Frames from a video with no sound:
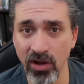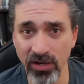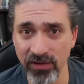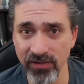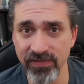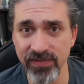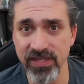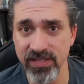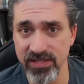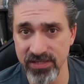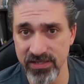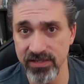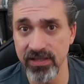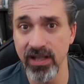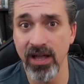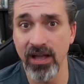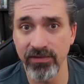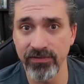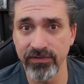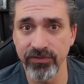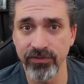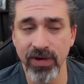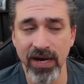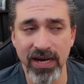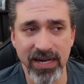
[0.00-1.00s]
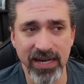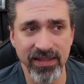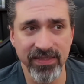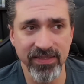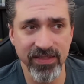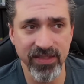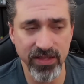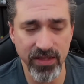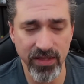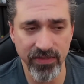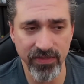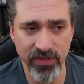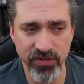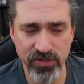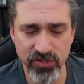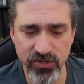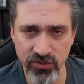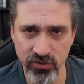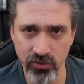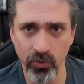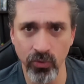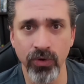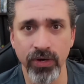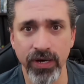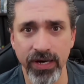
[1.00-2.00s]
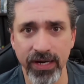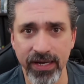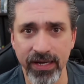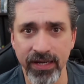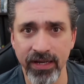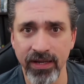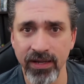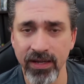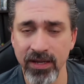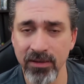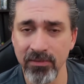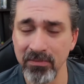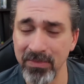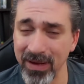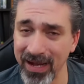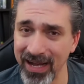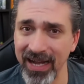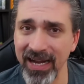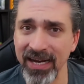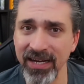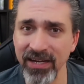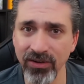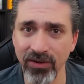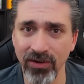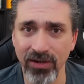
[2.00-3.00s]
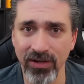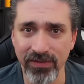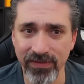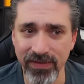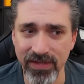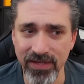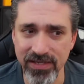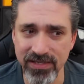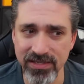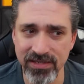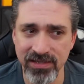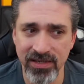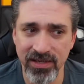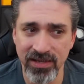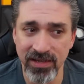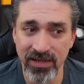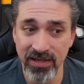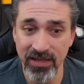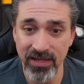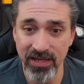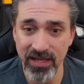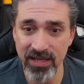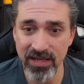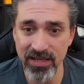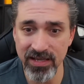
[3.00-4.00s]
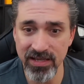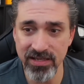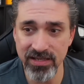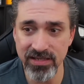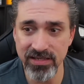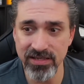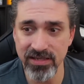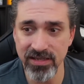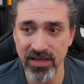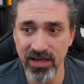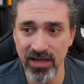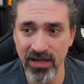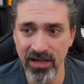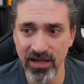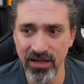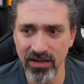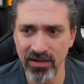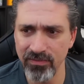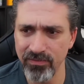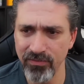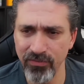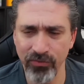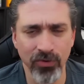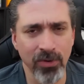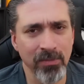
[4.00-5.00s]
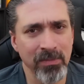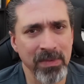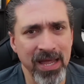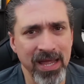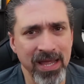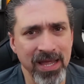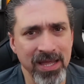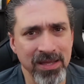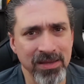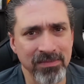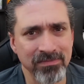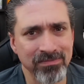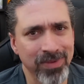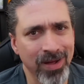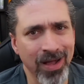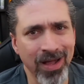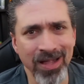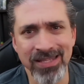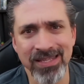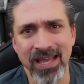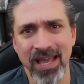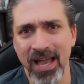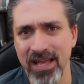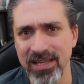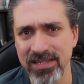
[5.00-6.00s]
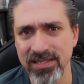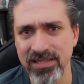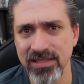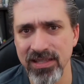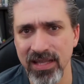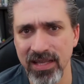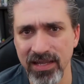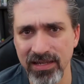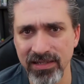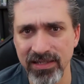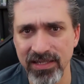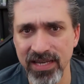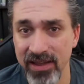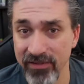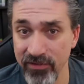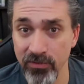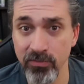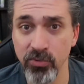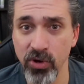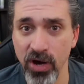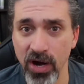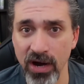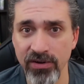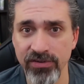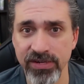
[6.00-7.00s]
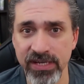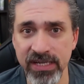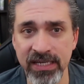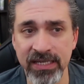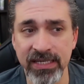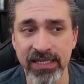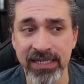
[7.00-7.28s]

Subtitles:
stuff, right? And the story behind all of this is from a podcast that David Pryor did,